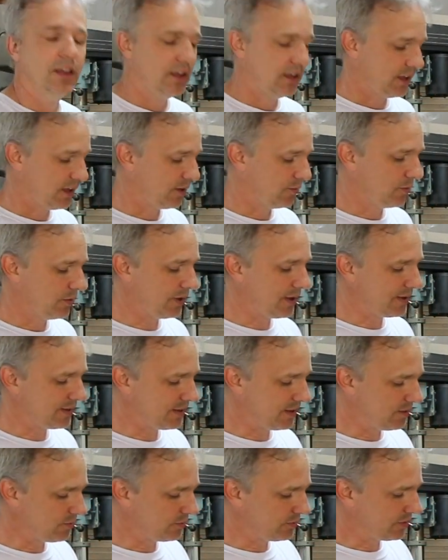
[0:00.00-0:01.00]
And what I
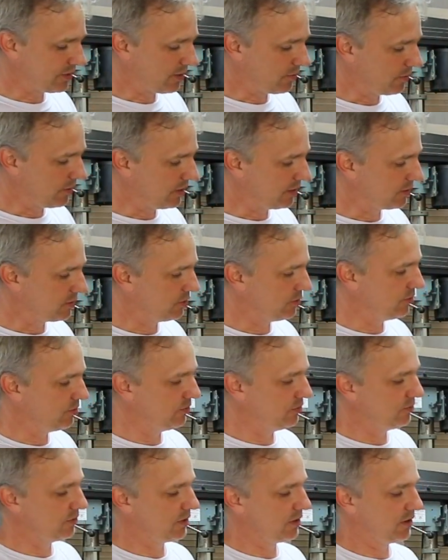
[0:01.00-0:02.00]
did was I went
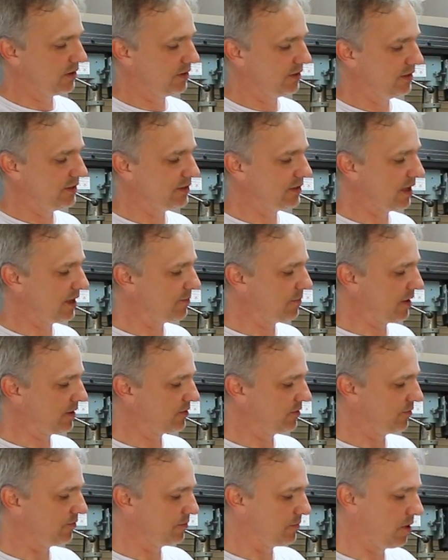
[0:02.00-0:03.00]
to, these came
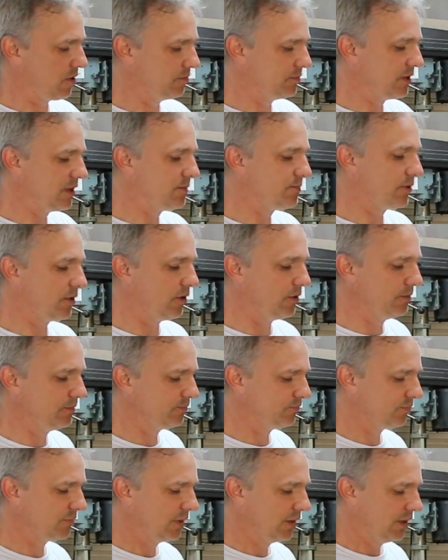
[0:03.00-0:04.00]
actually from Home Depot,
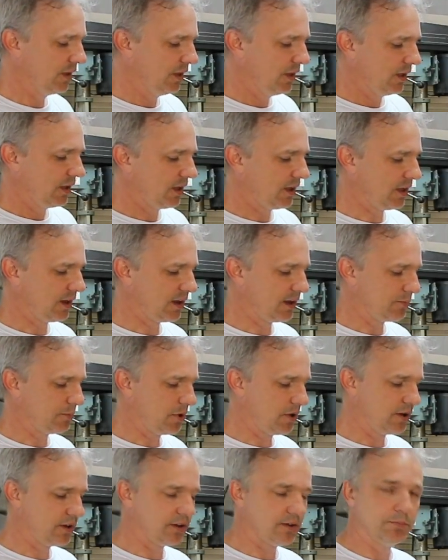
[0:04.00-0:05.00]
and I
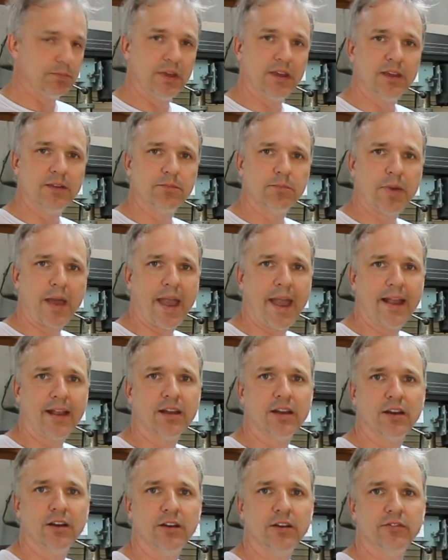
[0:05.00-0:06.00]
bought a big
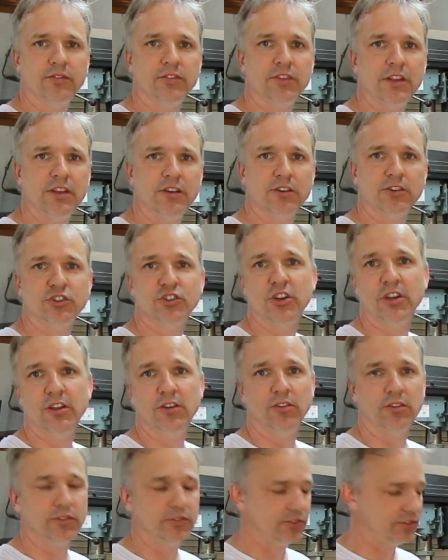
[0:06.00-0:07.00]
pack of cedar
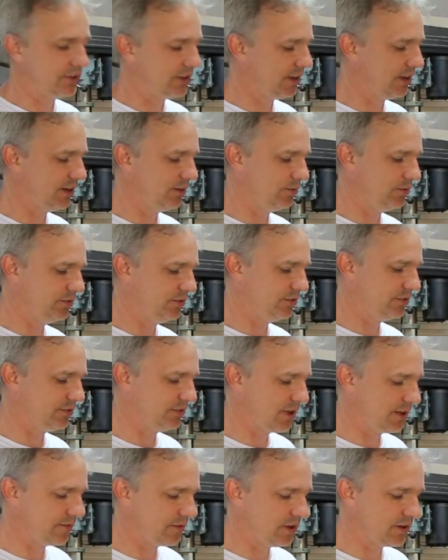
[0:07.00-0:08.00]
shingles, and it was
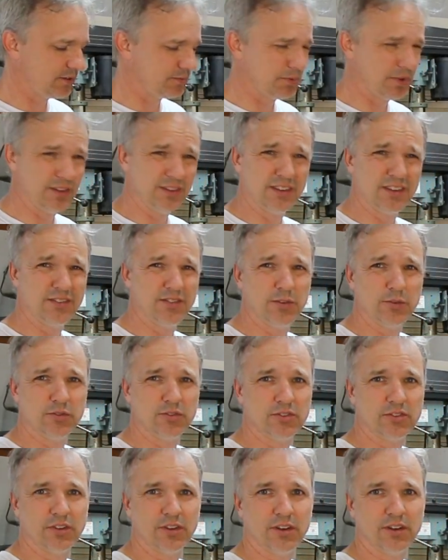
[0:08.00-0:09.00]
not very expensive. It
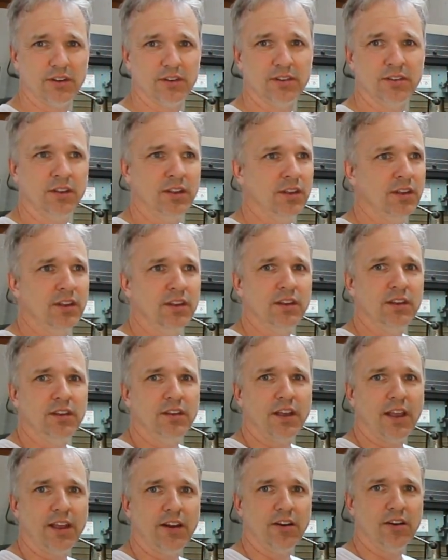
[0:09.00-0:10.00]
was $8
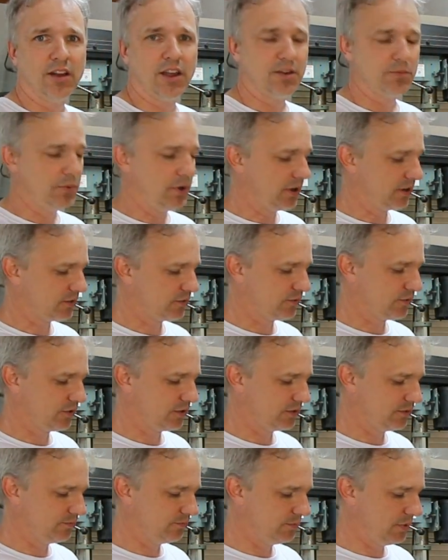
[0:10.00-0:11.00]
or $9
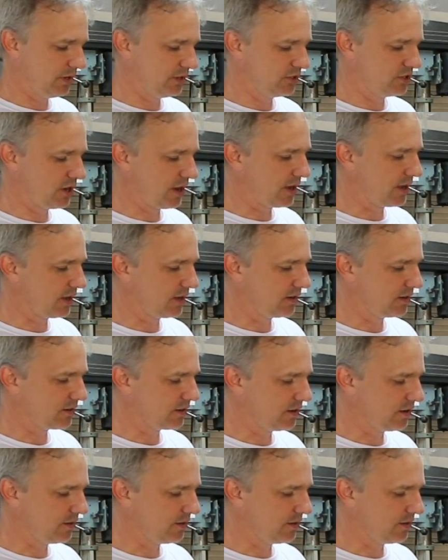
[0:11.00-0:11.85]
for a big giant